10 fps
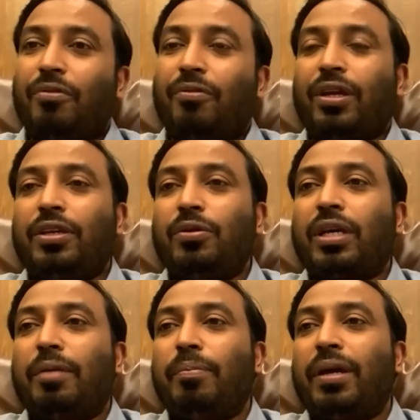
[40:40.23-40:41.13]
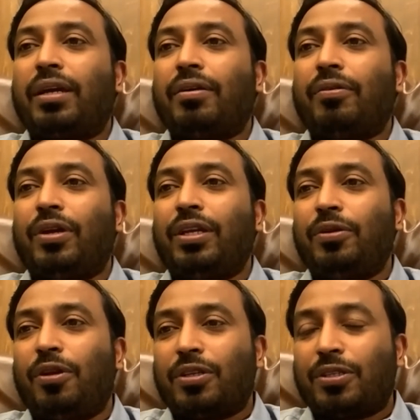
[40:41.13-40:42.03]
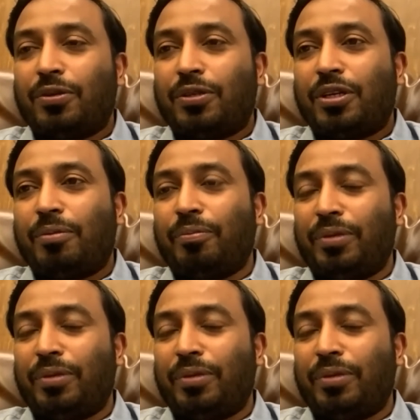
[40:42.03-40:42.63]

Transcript: Why you came back? Why you lost your job?